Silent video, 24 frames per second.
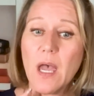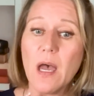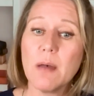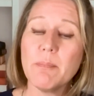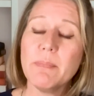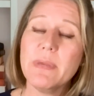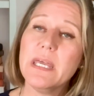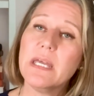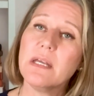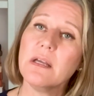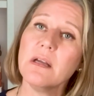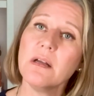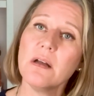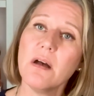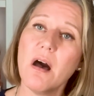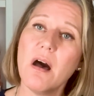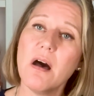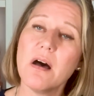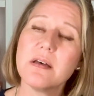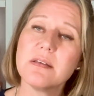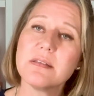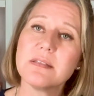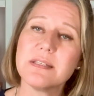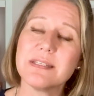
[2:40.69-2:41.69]
it can
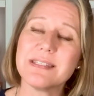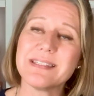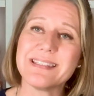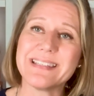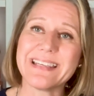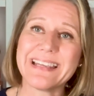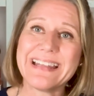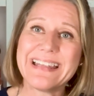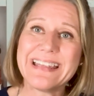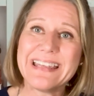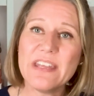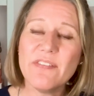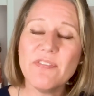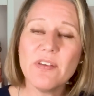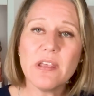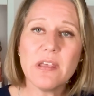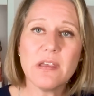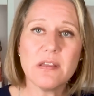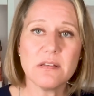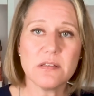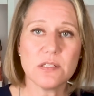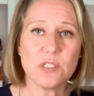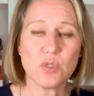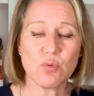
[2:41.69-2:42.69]
cause
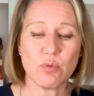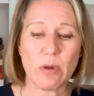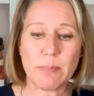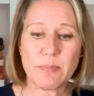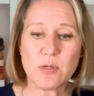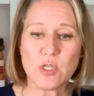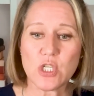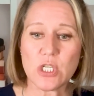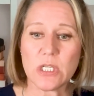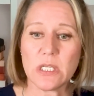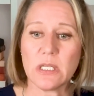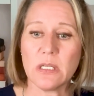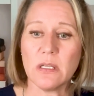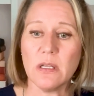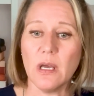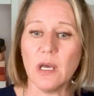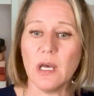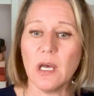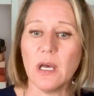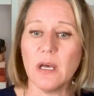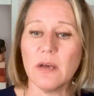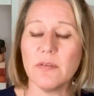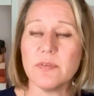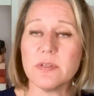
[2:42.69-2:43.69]
significant disruption
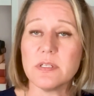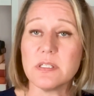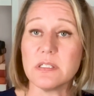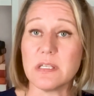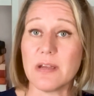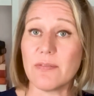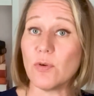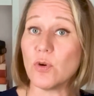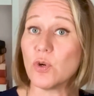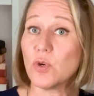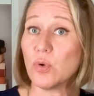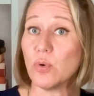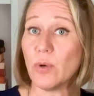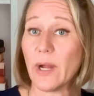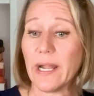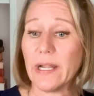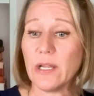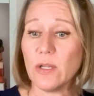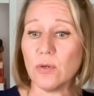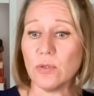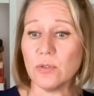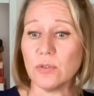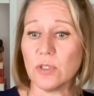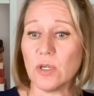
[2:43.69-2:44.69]
of several
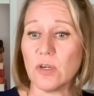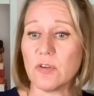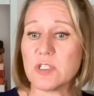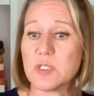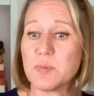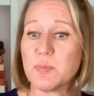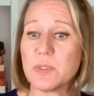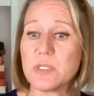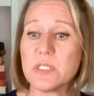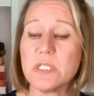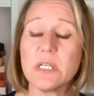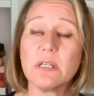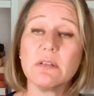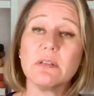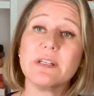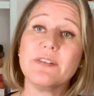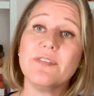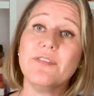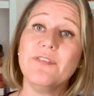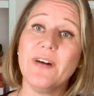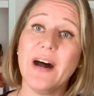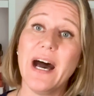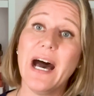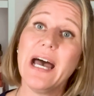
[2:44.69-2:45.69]
cranial nerves, particularly
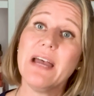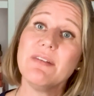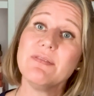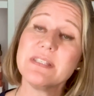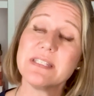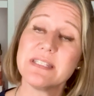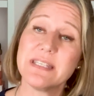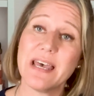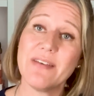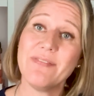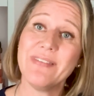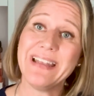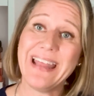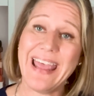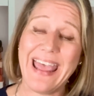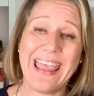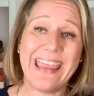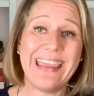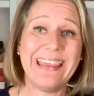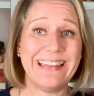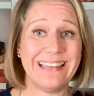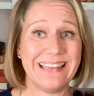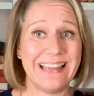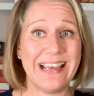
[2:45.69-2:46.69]
5, 7,
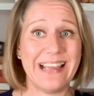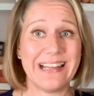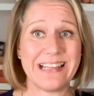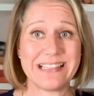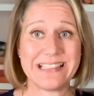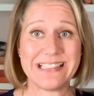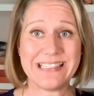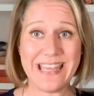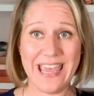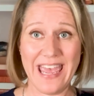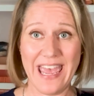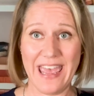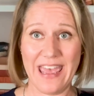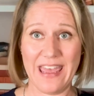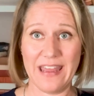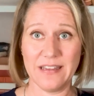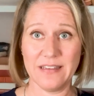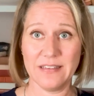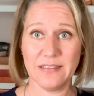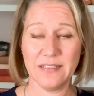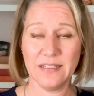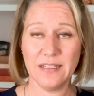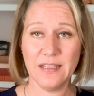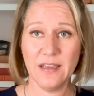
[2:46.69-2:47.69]
8, 9, and 10.
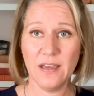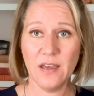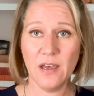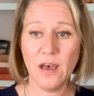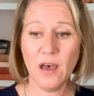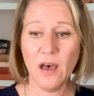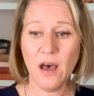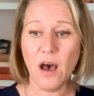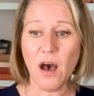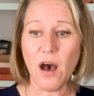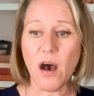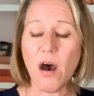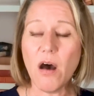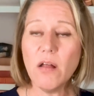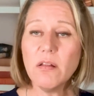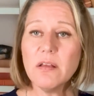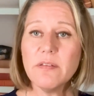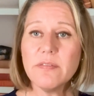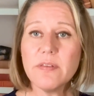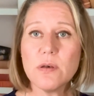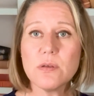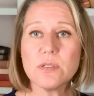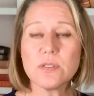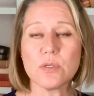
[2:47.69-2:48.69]
All
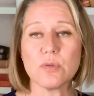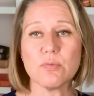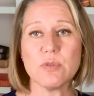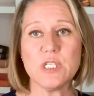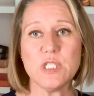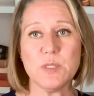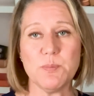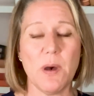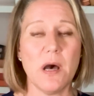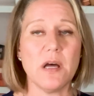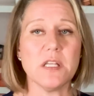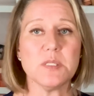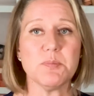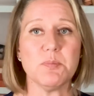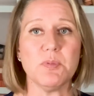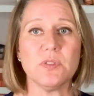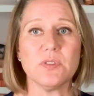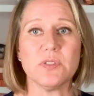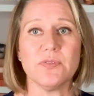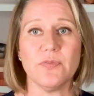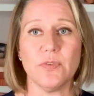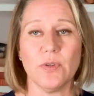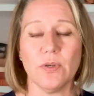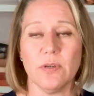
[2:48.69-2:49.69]
of those are
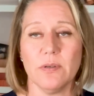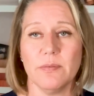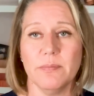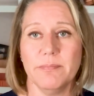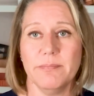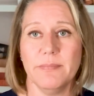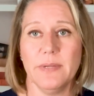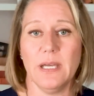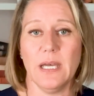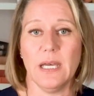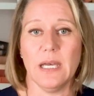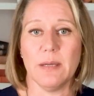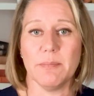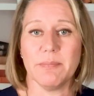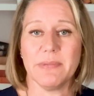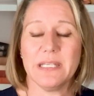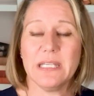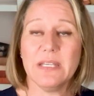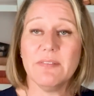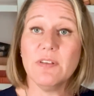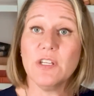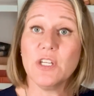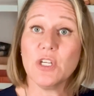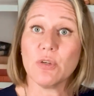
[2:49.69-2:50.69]
responsible for
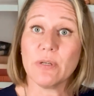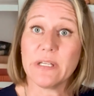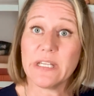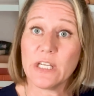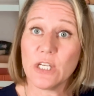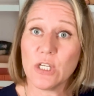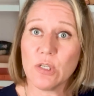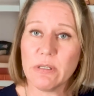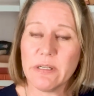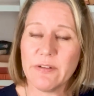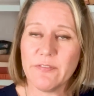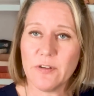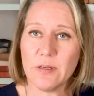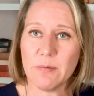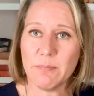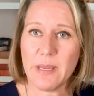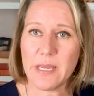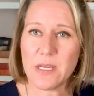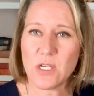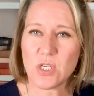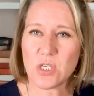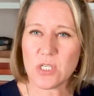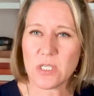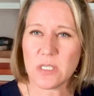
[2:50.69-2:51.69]
giving your ear
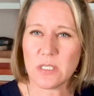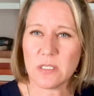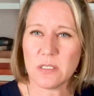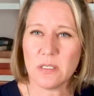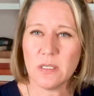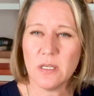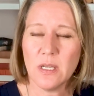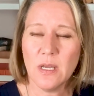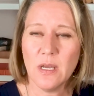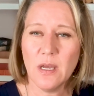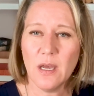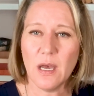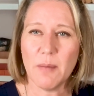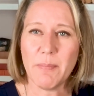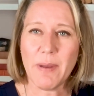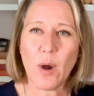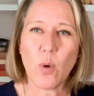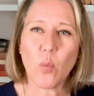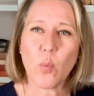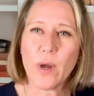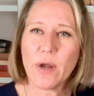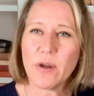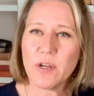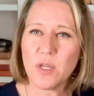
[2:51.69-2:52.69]
information
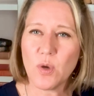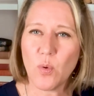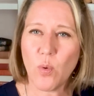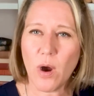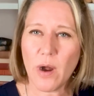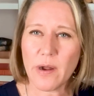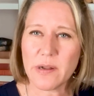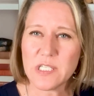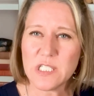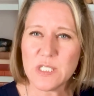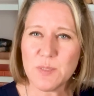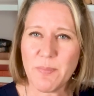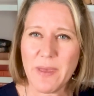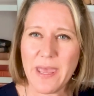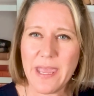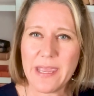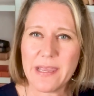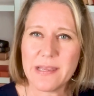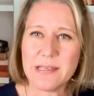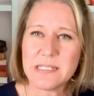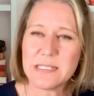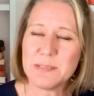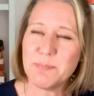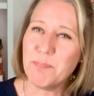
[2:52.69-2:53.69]
about where you are in
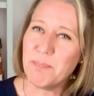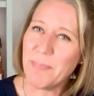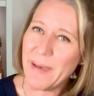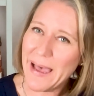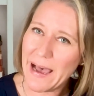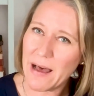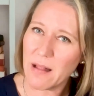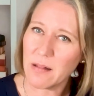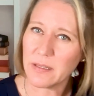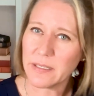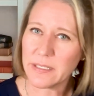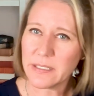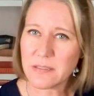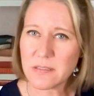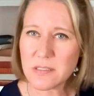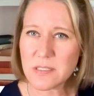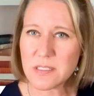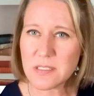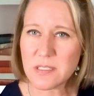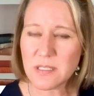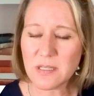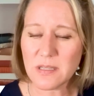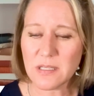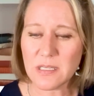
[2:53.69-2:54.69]
space,
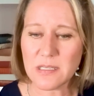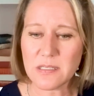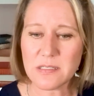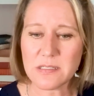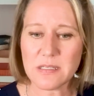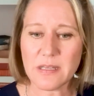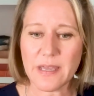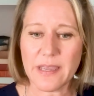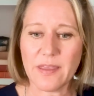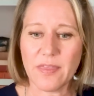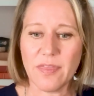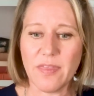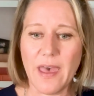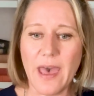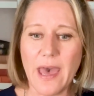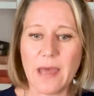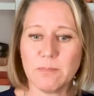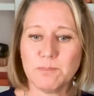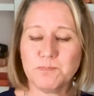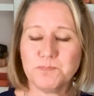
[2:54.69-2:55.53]
balance, things like that.